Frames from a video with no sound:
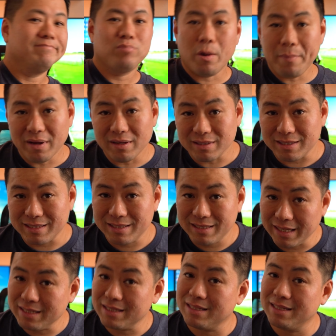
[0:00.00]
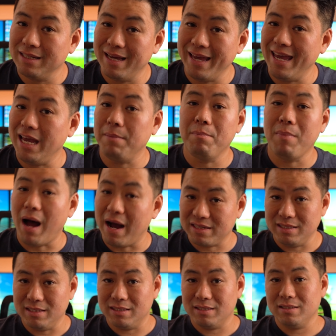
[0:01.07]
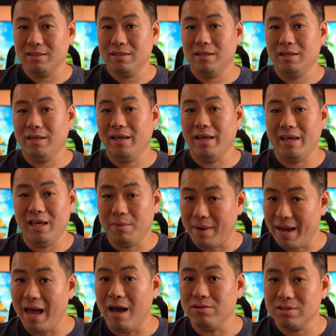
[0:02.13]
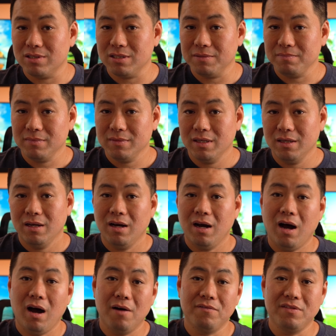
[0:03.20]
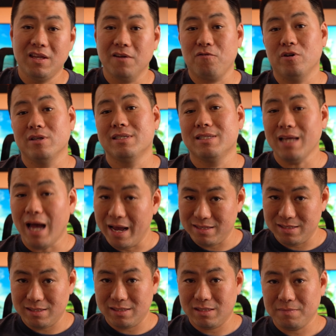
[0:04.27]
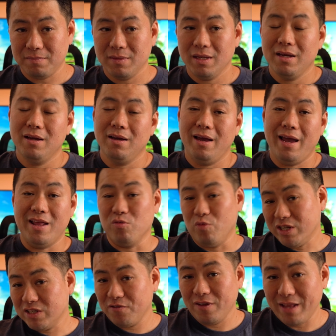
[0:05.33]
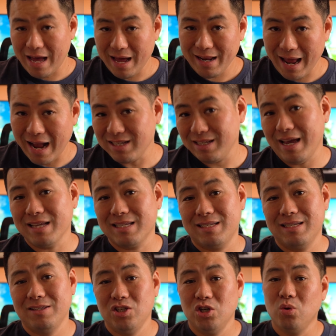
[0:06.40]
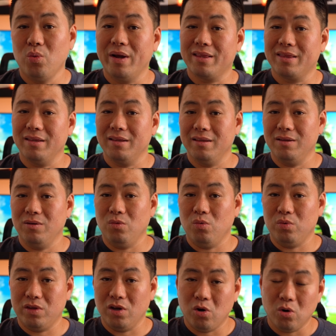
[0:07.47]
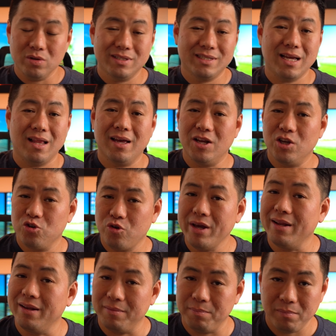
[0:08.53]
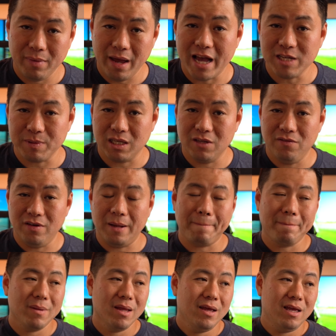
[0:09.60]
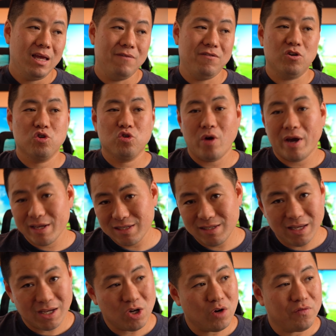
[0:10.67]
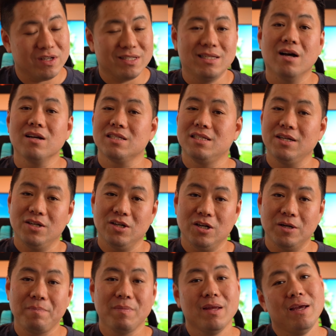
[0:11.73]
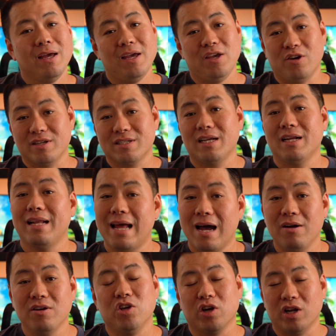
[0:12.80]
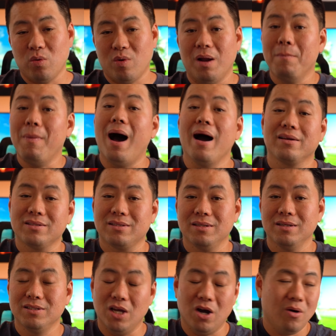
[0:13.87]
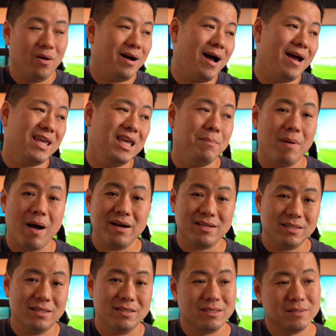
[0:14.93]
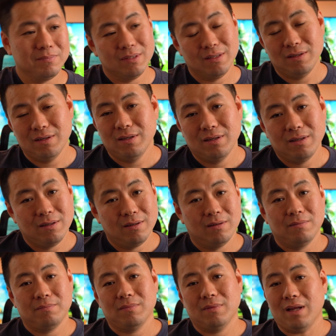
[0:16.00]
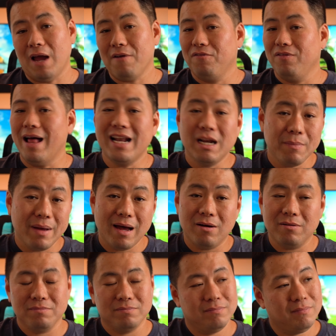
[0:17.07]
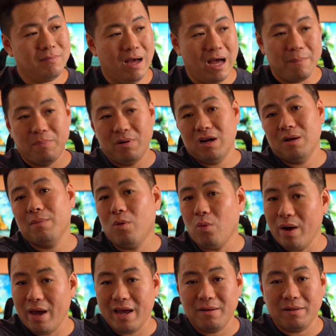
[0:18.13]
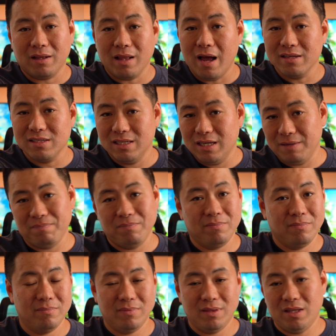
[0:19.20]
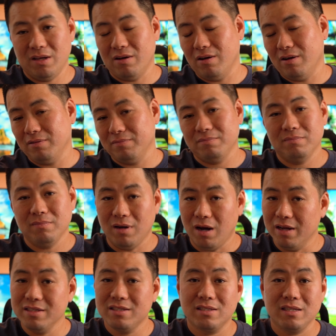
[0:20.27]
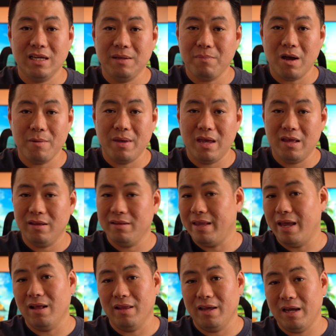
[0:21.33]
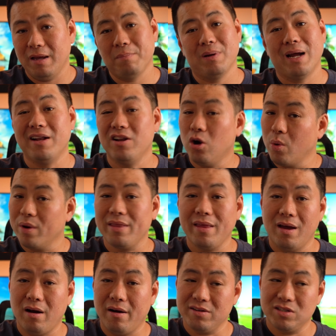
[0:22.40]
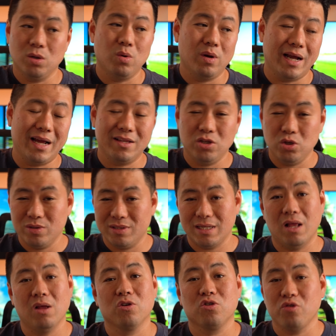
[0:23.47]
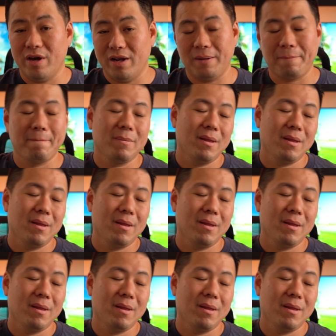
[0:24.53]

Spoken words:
about 6 to 8 boxes in my house of different sizes. And the reason for that actually has to do with the whole selling and trading aspect of it. If you trade a sneaker, if you sell a sneaker, you're gonna send it out, you're gonna want a box. So I keep boxes, I flatten them out, I put them away in the closet. They're unseen by me daily, but I know where they are, so when I do sell or trade it,